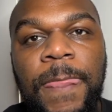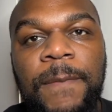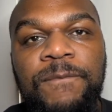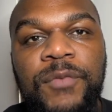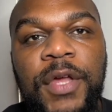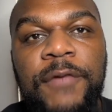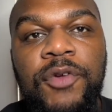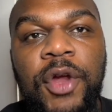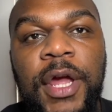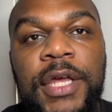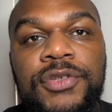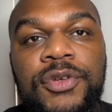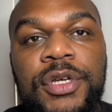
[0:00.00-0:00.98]
If your
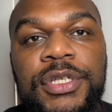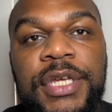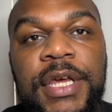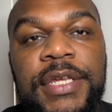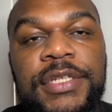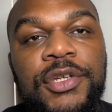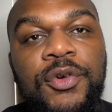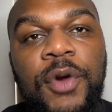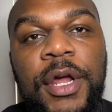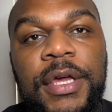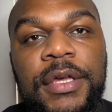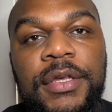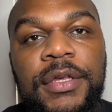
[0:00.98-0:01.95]
answer is yes,
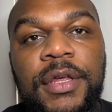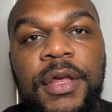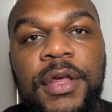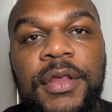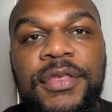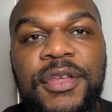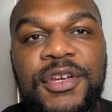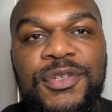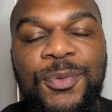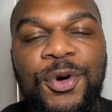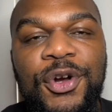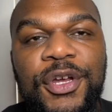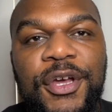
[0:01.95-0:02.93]
great. There's
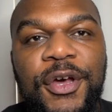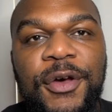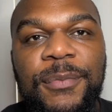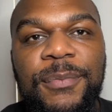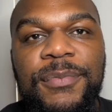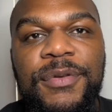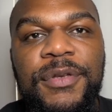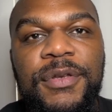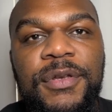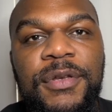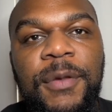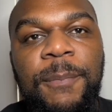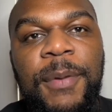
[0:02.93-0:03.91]
more to come.
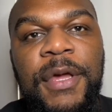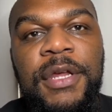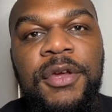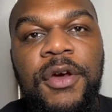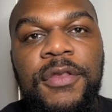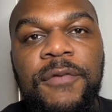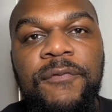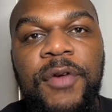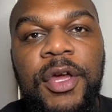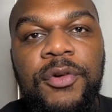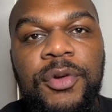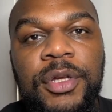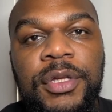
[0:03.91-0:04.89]
Depending on the
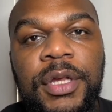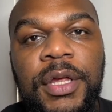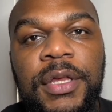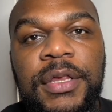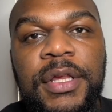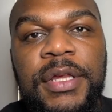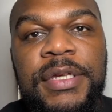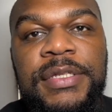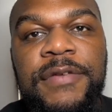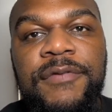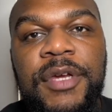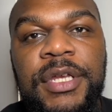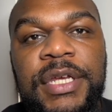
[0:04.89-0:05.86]
veteran, the list
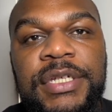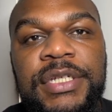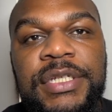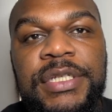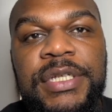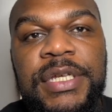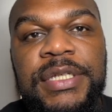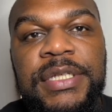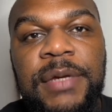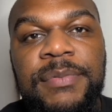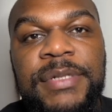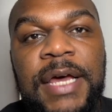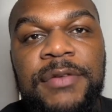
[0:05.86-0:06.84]
of conditions can
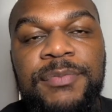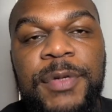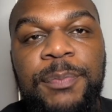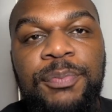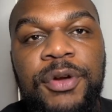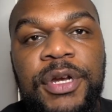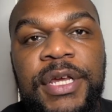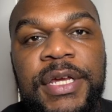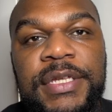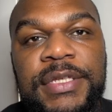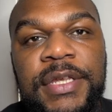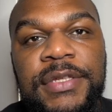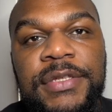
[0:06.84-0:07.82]
sometimes be pretty
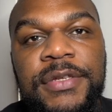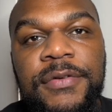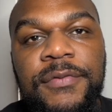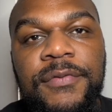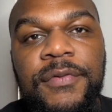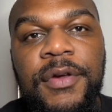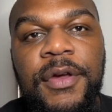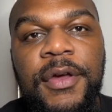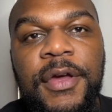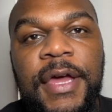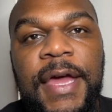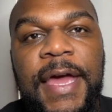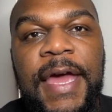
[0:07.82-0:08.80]
extensive,
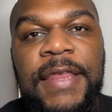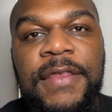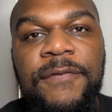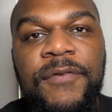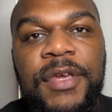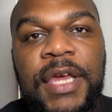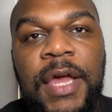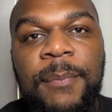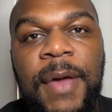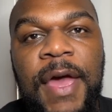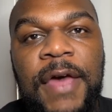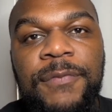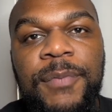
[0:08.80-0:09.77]
and the VA
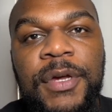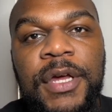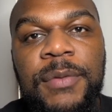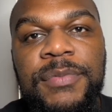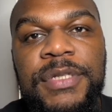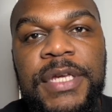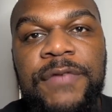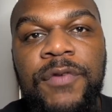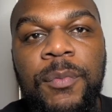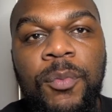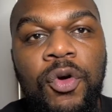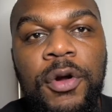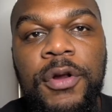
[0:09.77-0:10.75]
math becomes even
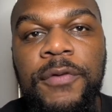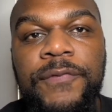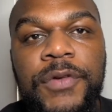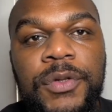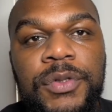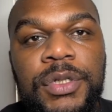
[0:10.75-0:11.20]
more confusing.